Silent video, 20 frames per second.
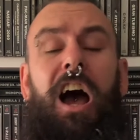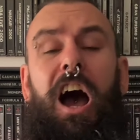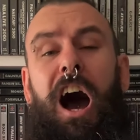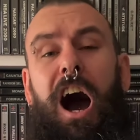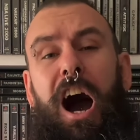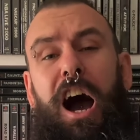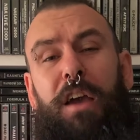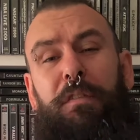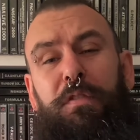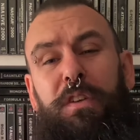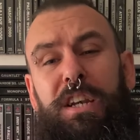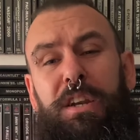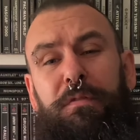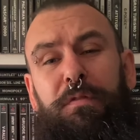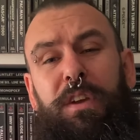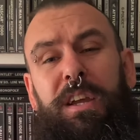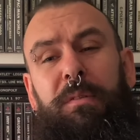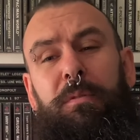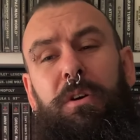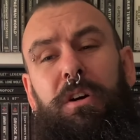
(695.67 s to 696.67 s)
I think the
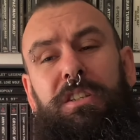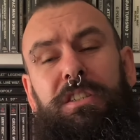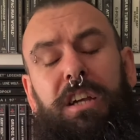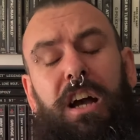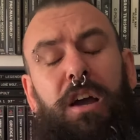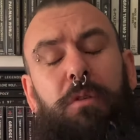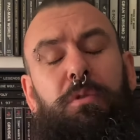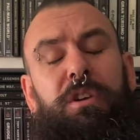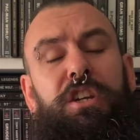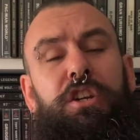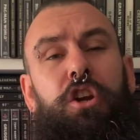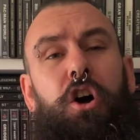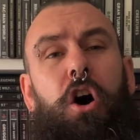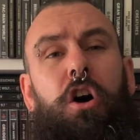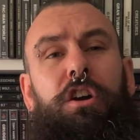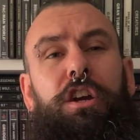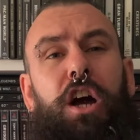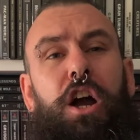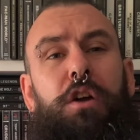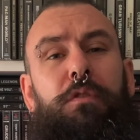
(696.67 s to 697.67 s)
thing was, I would
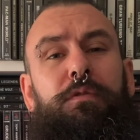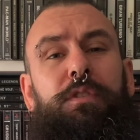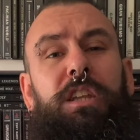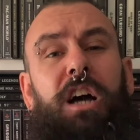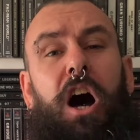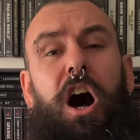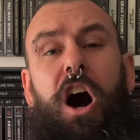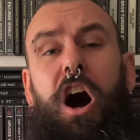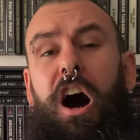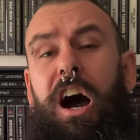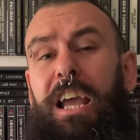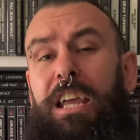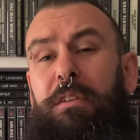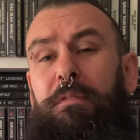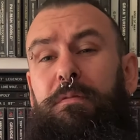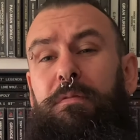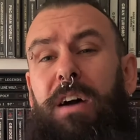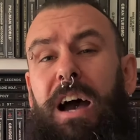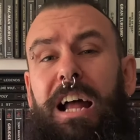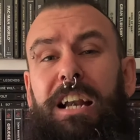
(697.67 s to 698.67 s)
not go for the high
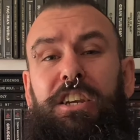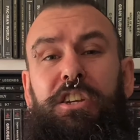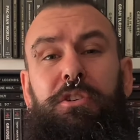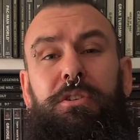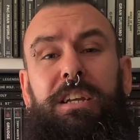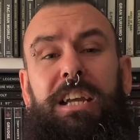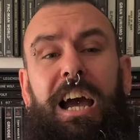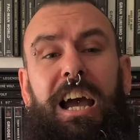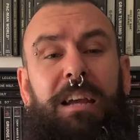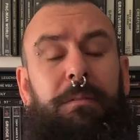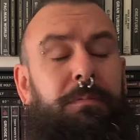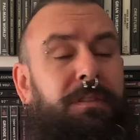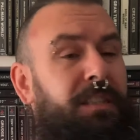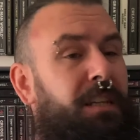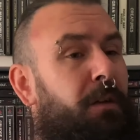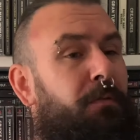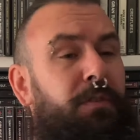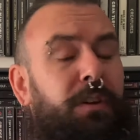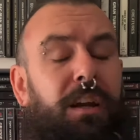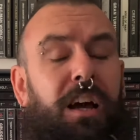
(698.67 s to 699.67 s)
value games.
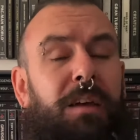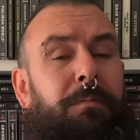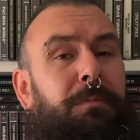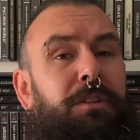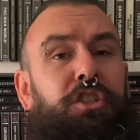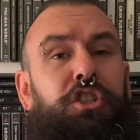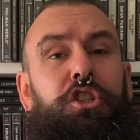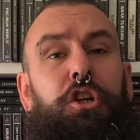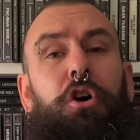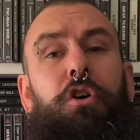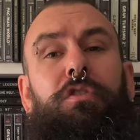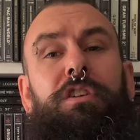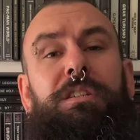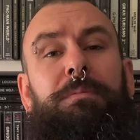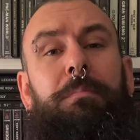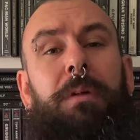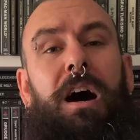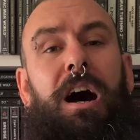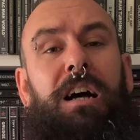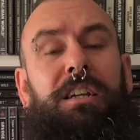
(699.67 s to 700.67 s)
Something like Majora's
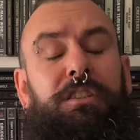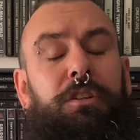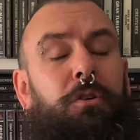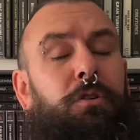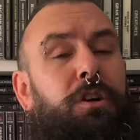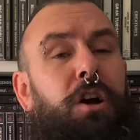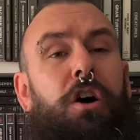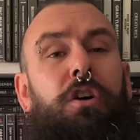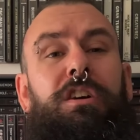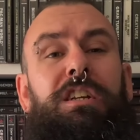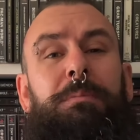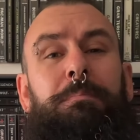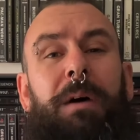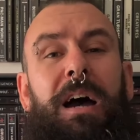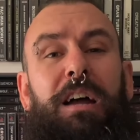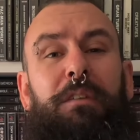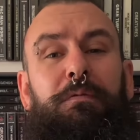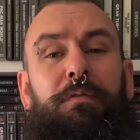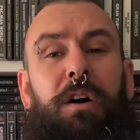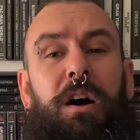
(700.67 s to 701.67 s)
Mask or Conker's
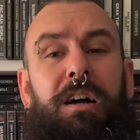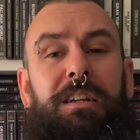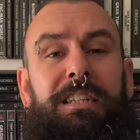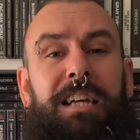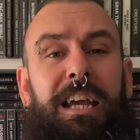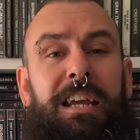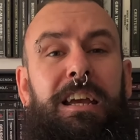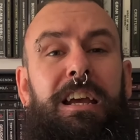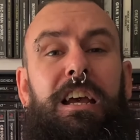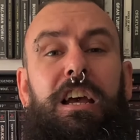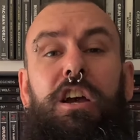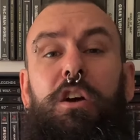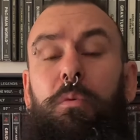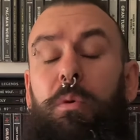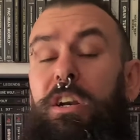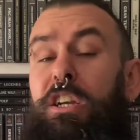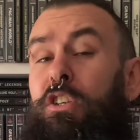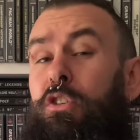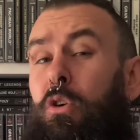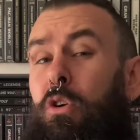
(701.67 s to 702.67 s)
Bad Fur Day,
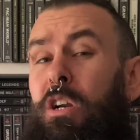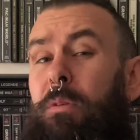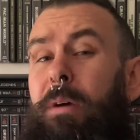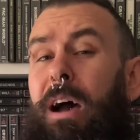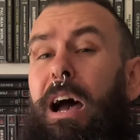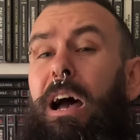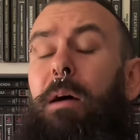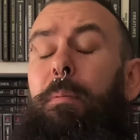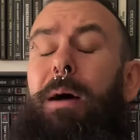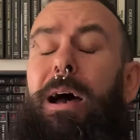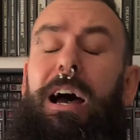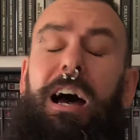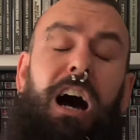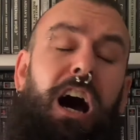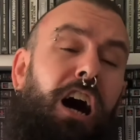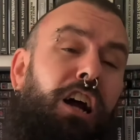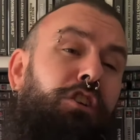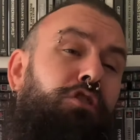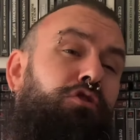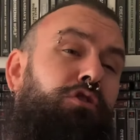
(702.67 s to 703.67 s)
when you're talking about
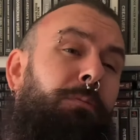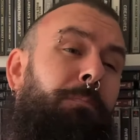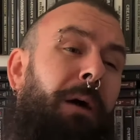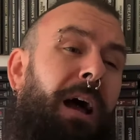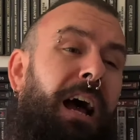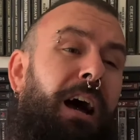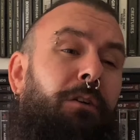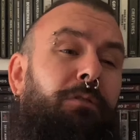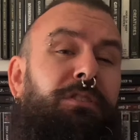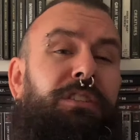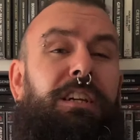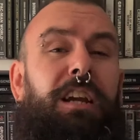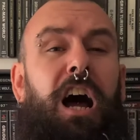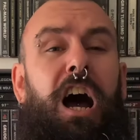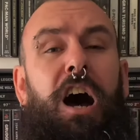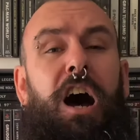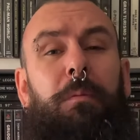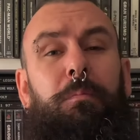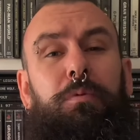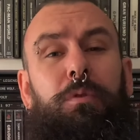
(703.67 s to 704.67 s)
£100 and
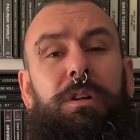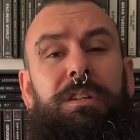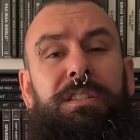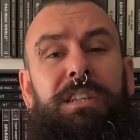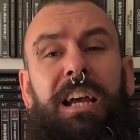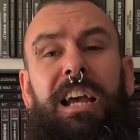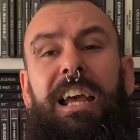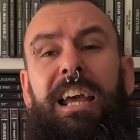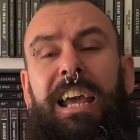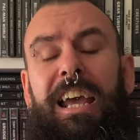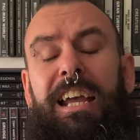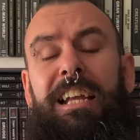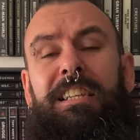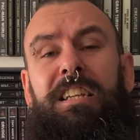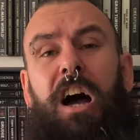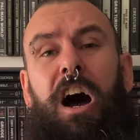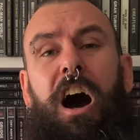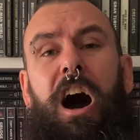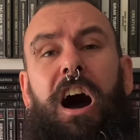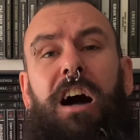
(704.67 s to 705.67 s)
upwards, it's
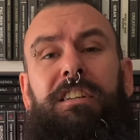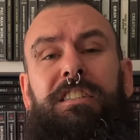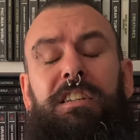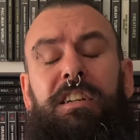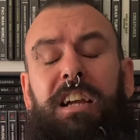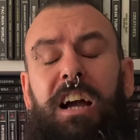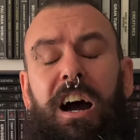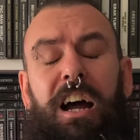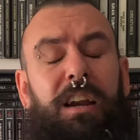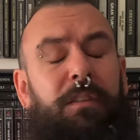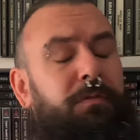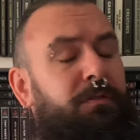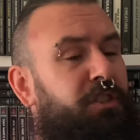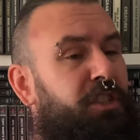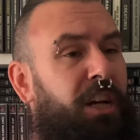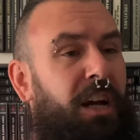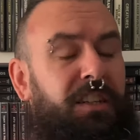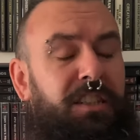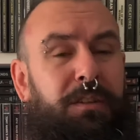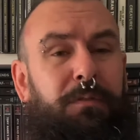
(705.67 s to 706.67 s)
hard to kind of
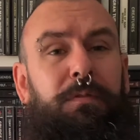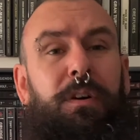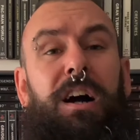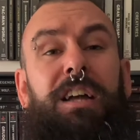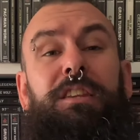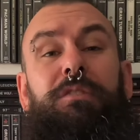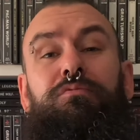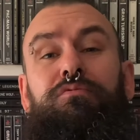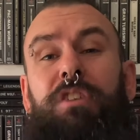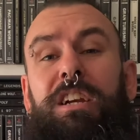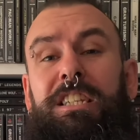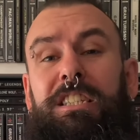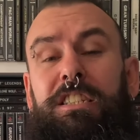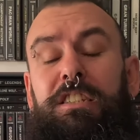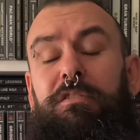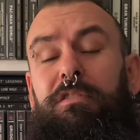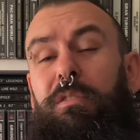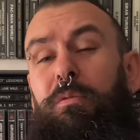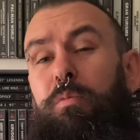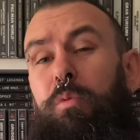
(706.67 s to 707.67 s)
justify the risk
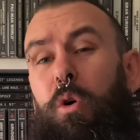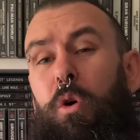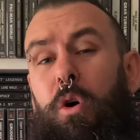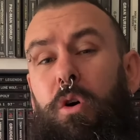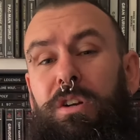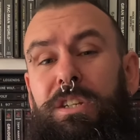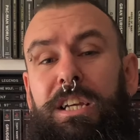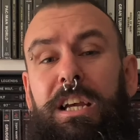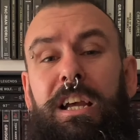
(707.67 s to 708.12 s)
to reward